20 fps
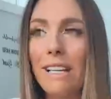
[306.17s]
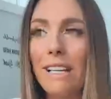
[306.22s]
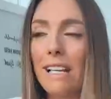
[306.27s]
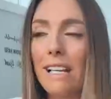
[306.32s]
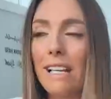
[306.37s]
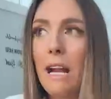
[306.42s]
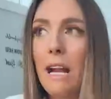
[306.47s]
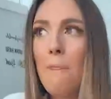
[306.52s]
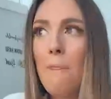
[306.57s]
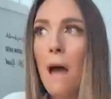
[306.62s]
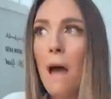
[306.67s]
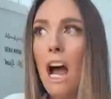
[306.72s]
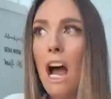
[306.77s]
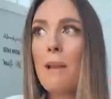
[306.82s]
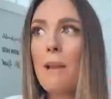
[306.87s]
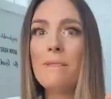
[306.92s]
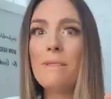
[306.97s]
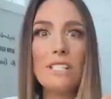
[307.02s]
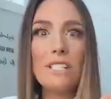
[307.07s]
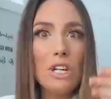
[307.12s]
Like, I
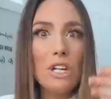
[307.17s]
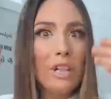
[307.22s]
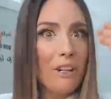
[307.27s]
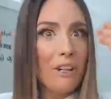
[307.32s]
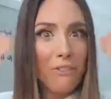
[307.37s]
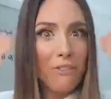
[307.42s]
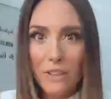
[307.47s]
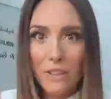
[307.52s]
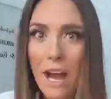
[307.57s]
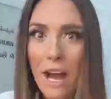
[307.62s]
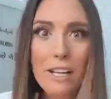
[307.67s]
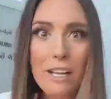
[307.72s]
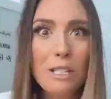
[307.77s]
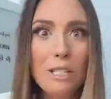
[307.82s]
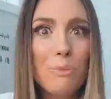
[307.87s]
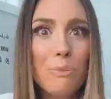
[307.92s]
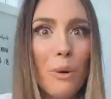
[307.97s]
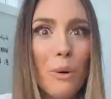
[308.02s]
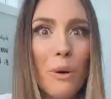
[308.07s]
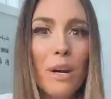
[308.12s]
am still like flat
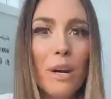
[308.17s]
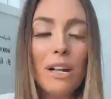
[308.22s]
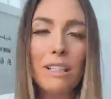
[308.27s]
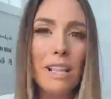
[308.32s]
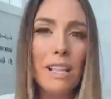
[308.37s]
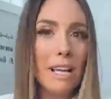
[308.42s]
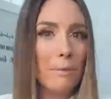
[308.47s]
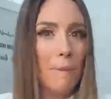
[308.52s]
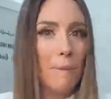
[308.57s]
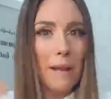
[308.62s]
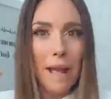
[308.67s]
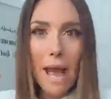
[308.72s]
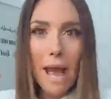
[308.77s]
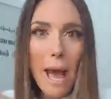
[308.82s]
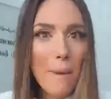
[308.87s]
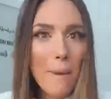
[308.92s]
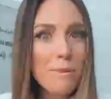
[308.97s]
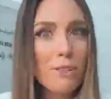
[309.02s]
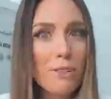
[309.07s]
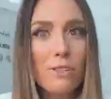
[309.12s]
as a board. Like, my
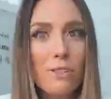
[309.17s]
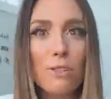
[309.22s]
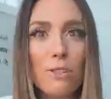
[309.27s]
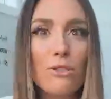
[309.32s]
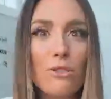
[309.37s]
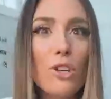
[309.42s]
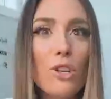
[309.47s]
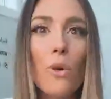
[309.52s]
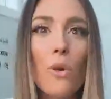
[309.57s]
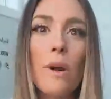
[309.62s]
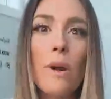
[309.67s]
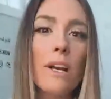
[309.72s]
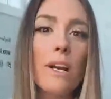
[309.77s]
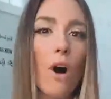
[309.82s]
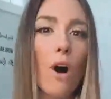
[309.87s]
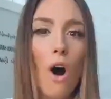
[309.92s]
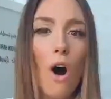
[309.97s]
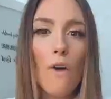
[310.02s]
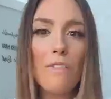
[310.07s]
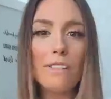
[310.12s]
abs are still showing,
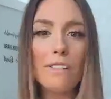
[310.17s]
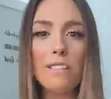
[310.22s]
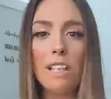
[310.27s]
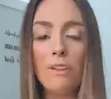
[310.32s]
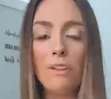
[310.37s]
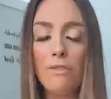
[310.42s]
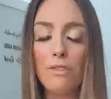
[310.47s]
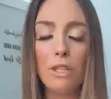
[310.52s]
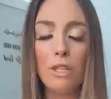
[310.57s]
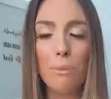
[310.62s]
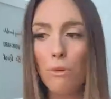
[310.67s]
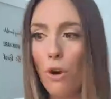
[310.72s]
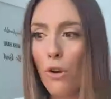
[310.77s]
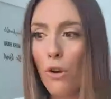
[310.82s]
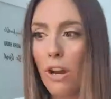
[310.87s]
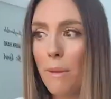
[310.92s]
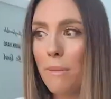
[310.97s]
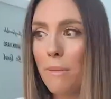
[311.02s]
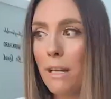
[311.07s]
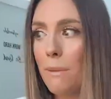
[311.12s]
all this stuff from the
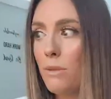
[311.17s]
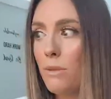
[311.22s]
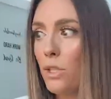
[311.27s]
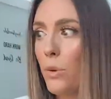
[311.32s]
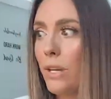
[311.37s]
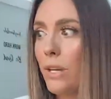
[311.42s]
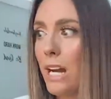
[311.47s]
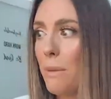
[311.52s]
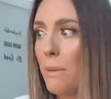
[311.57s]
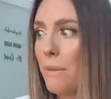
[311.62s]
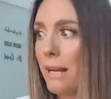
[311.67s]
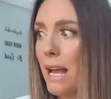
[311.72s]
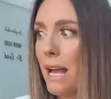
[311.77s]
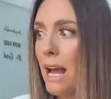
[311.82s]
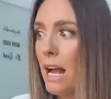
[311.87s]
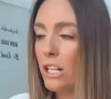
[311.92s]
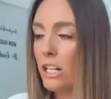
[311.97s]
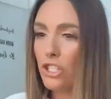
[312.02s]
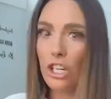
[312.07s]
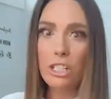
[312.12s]
program that I'm doing. I'm like,
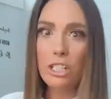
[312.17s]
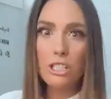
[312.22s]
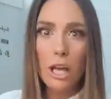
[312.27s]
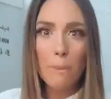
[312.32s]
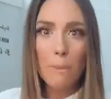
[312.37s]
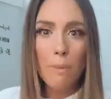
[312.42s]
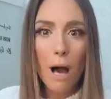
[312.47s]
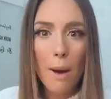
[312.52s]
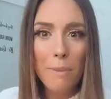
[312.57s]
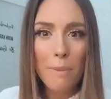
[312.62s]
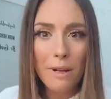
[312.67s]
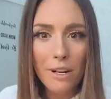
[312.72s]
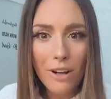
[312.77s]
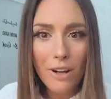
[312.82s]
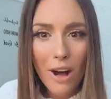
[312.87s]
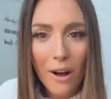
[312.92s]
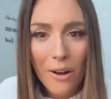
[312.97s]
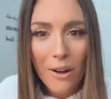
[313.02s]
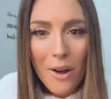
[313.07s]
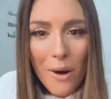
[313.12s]
just not popping at
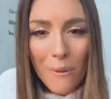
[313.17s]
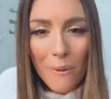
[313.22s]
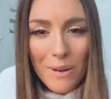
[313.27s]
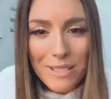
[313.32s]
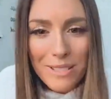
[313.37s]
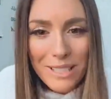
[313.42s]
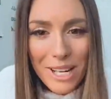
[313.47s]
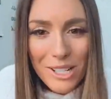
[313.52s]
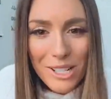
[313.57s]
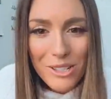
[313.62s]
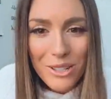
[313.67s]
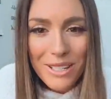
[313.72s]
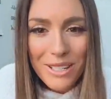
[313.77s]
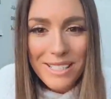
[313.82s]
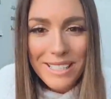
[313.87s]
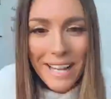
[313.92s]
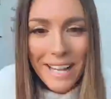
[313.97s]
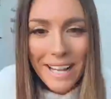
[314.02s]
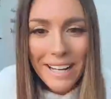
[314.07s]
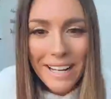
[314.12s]
all. What's Andrea
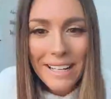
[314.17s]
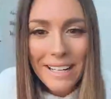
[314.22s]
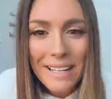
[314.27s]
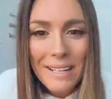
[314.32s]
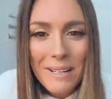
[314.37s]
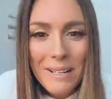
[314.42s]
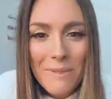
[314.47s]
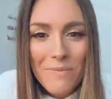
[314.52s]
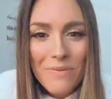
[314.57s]
saying?